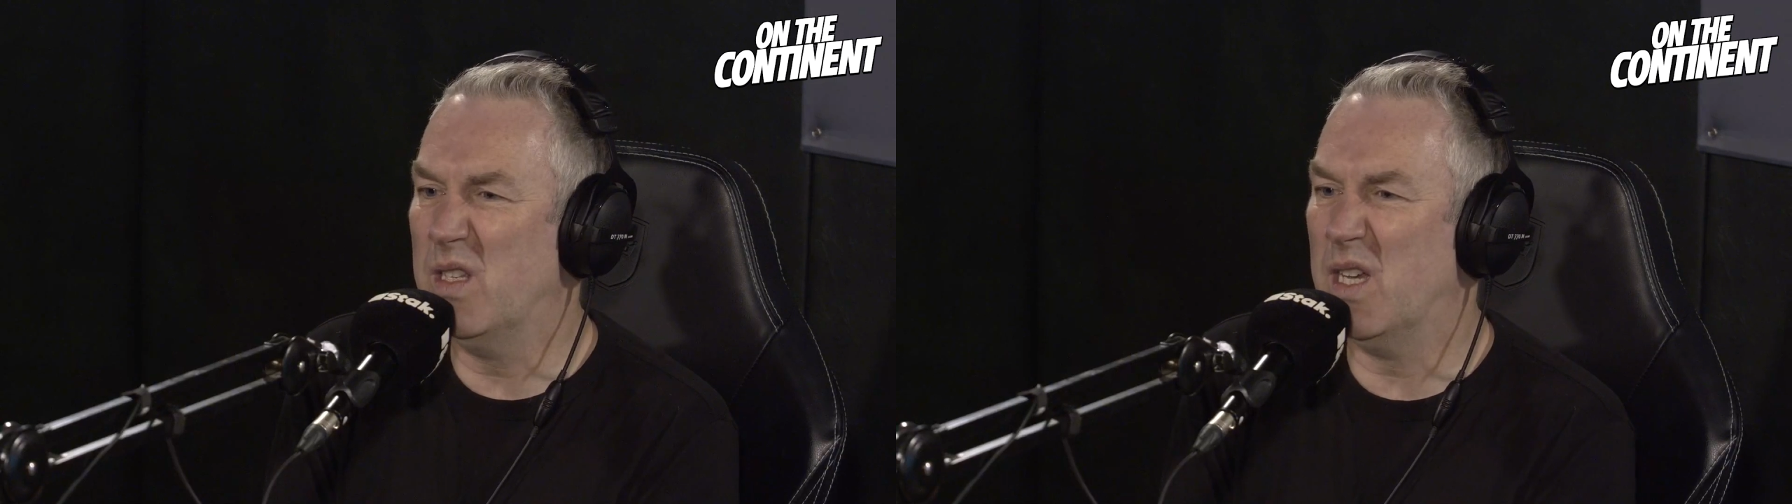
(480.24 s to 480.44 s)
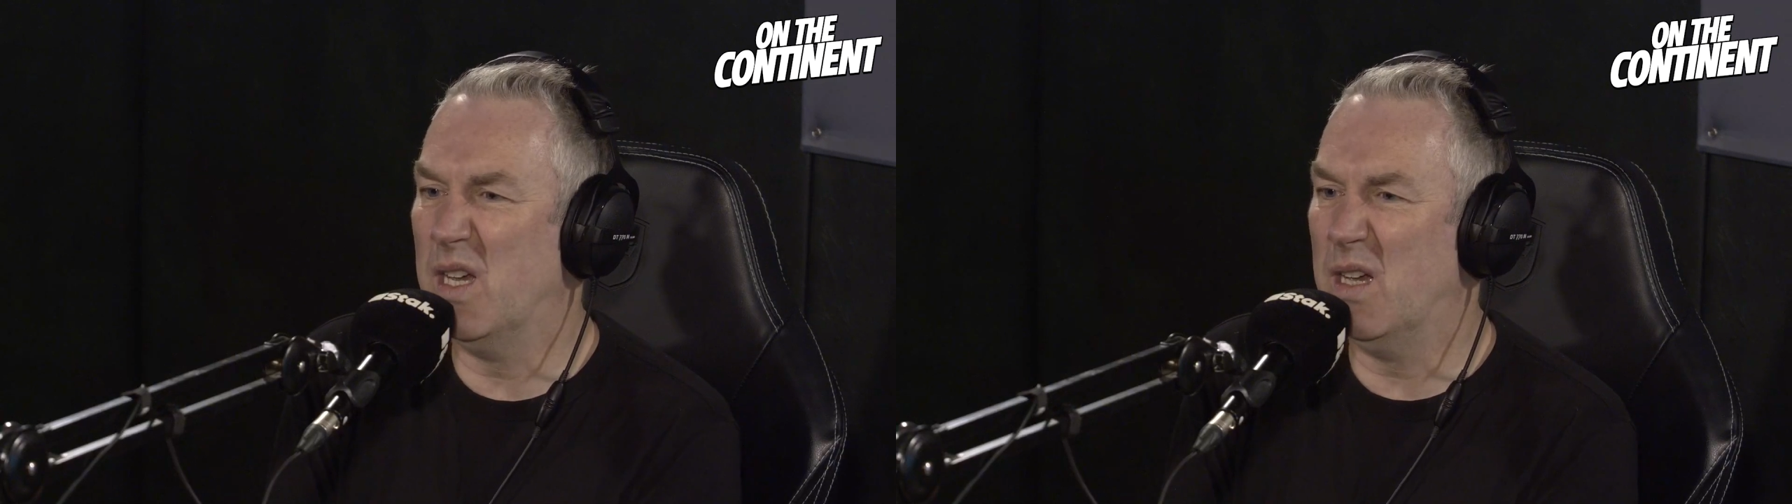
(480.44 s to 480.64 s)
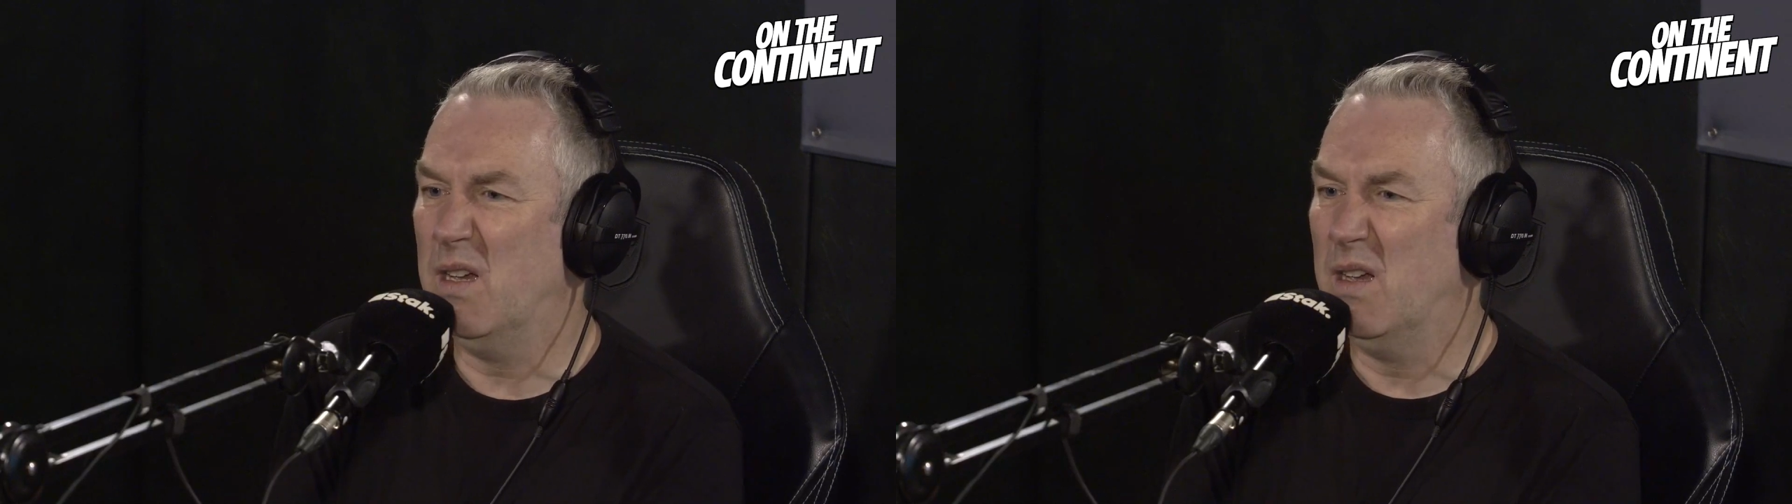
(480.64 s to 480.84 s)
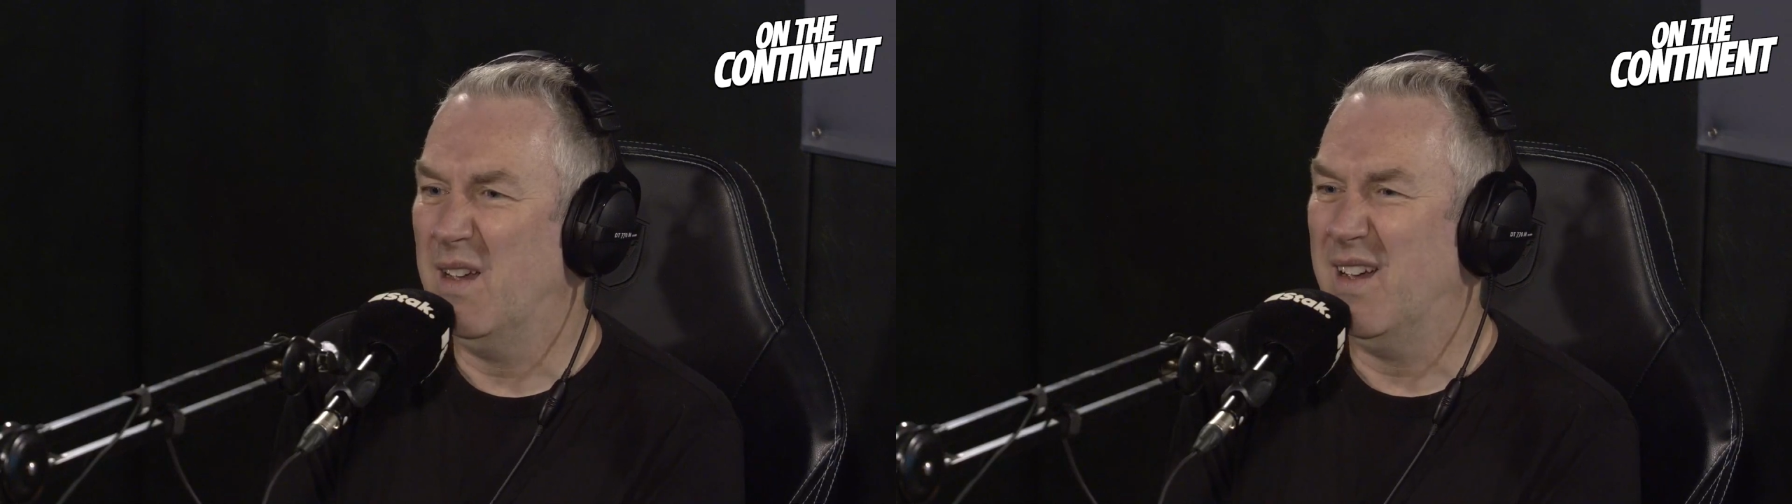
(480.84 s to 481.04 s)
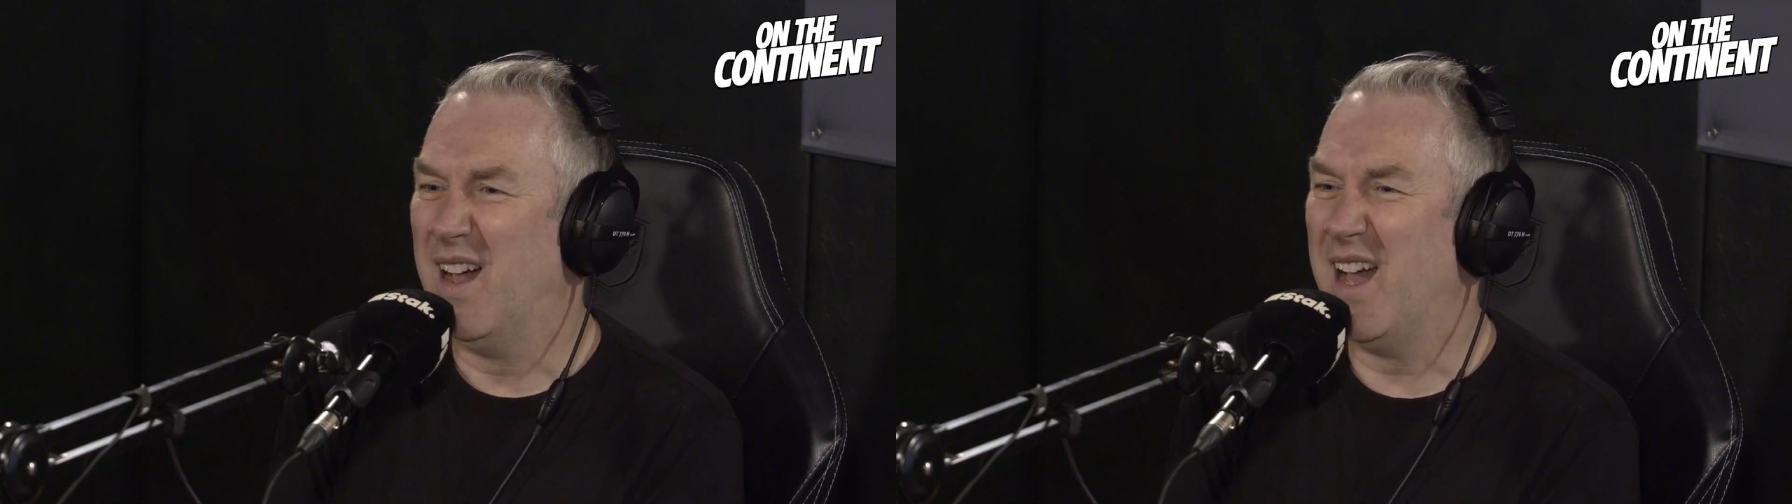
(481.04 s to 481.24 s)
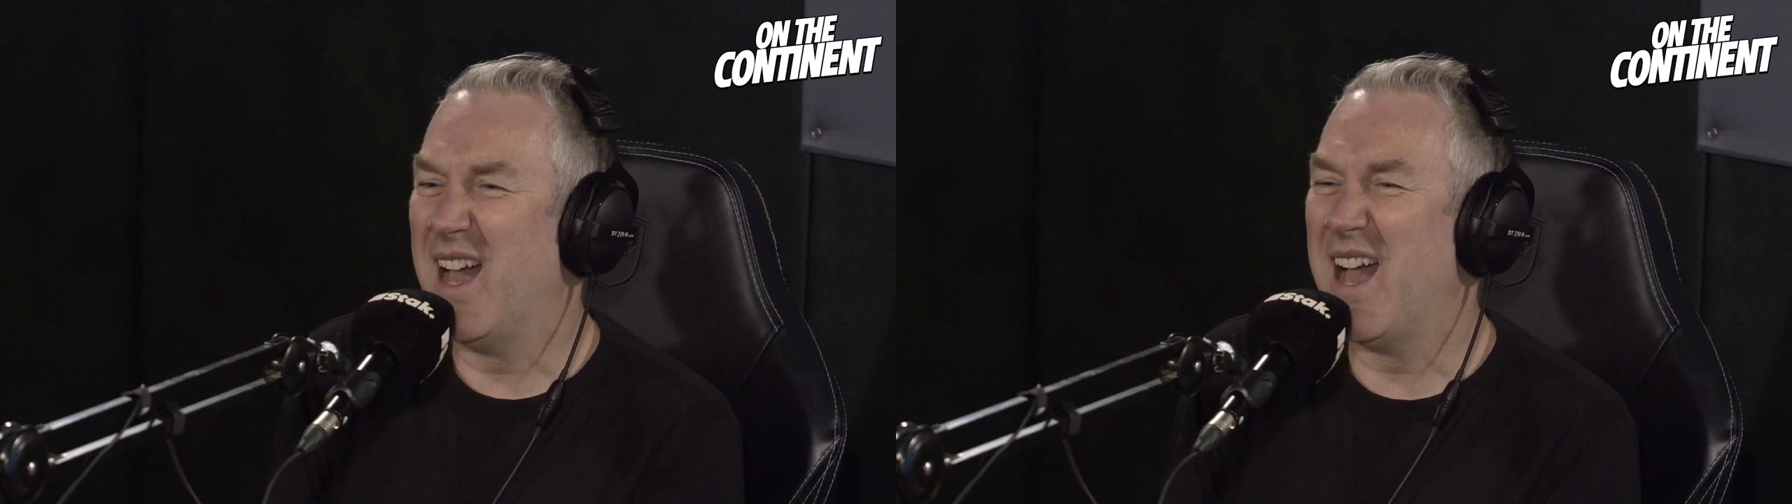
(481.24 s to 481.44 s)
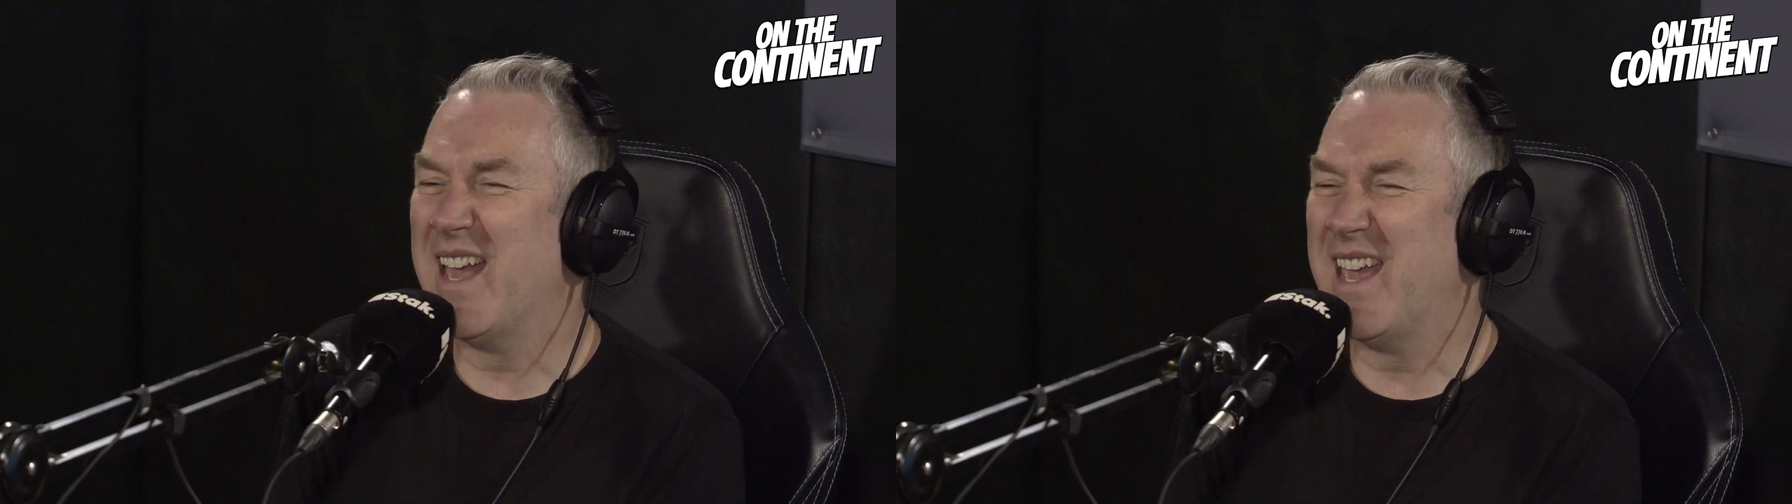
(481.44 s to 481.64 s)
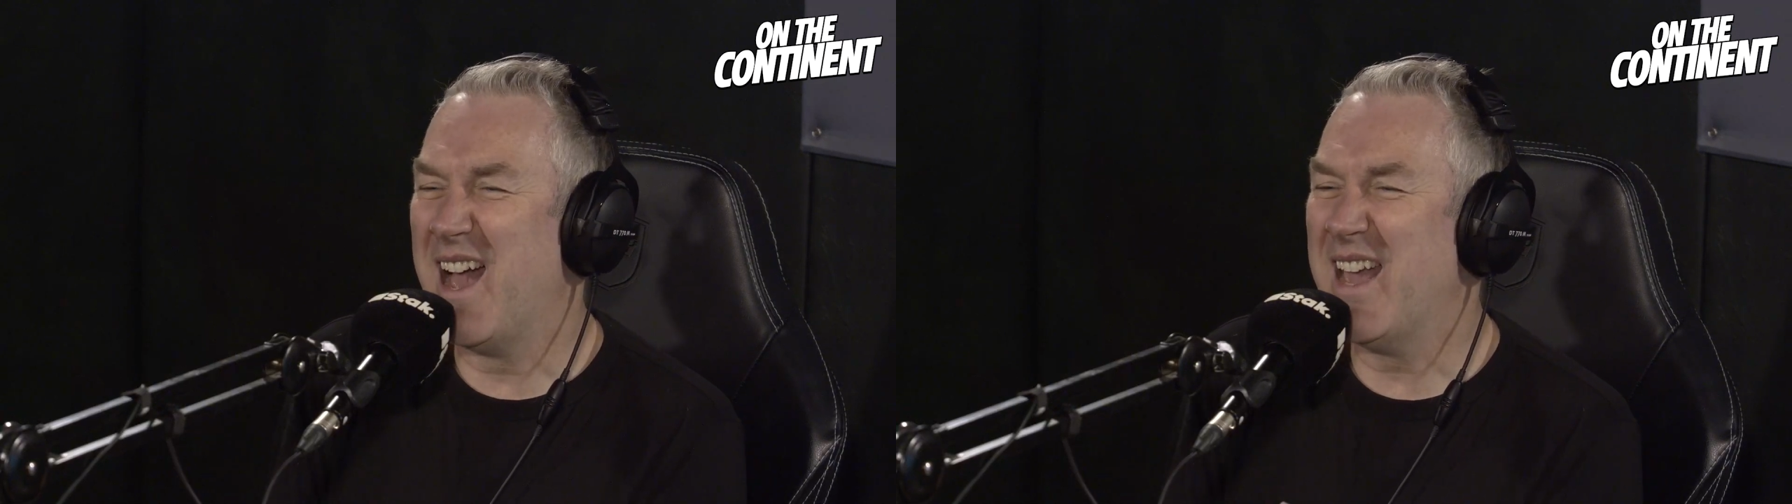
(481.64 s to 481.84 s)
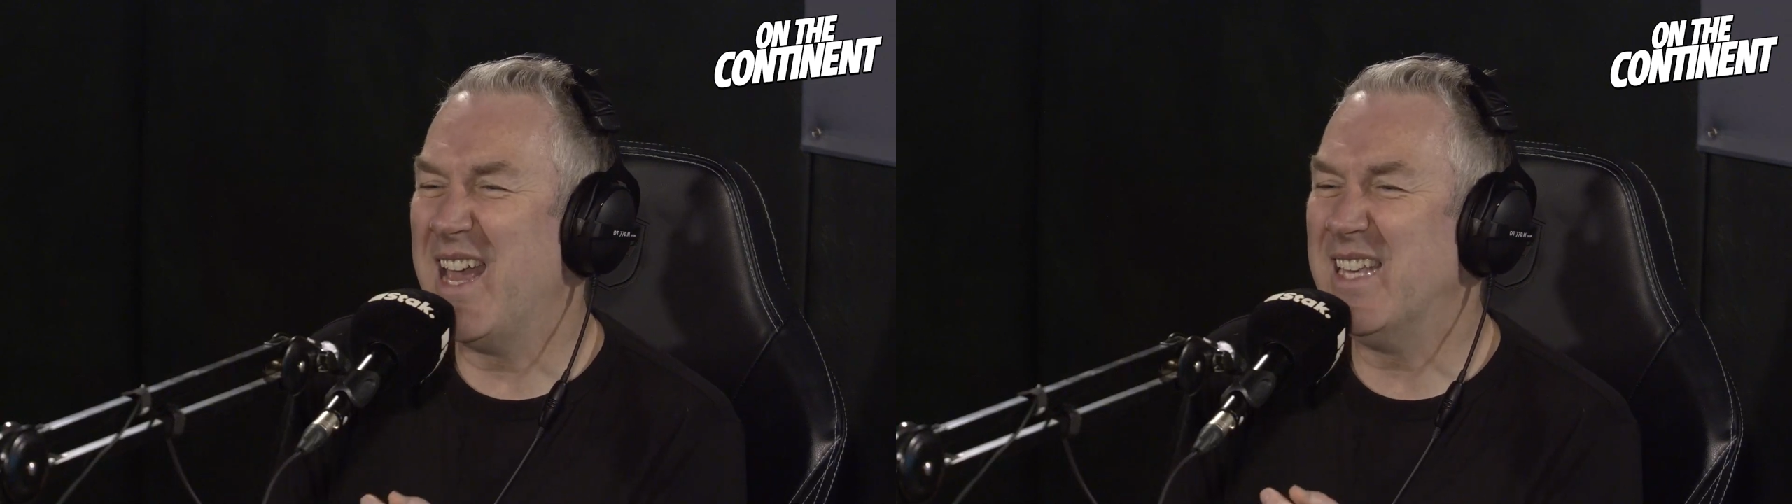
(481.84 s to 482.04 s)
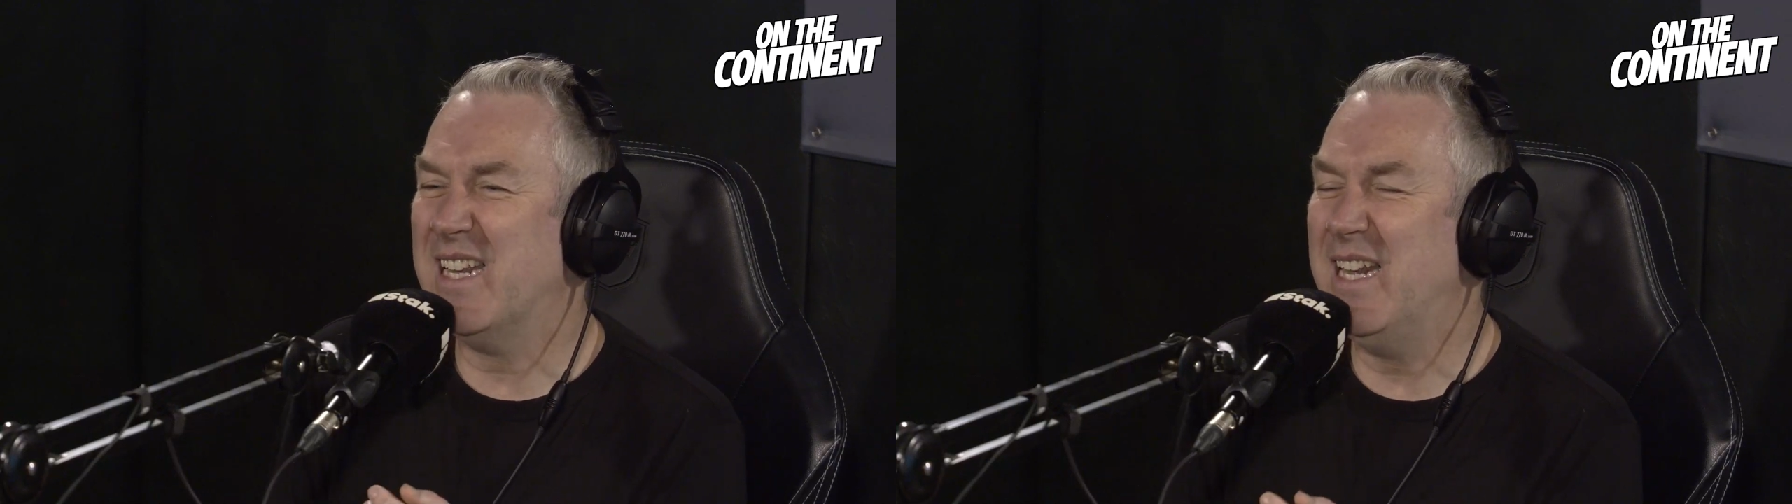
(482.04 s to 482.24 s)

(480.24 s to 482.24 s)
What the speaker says: to, I guess,